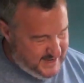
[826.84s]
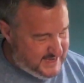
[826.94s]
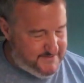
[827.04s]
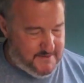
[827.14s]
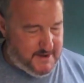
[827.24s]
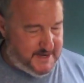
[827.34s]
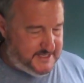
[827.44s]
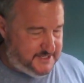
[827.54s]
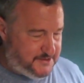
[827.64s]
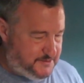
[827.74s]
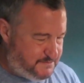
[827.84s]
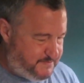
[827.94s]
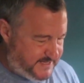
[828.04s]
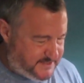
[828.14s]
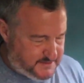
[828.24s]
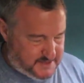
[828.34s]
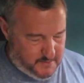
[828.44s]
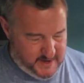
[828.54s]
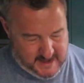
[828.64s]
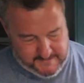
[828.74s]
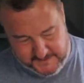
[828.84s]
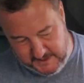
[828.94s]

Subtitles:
hate giving money to George Bezos. Can we have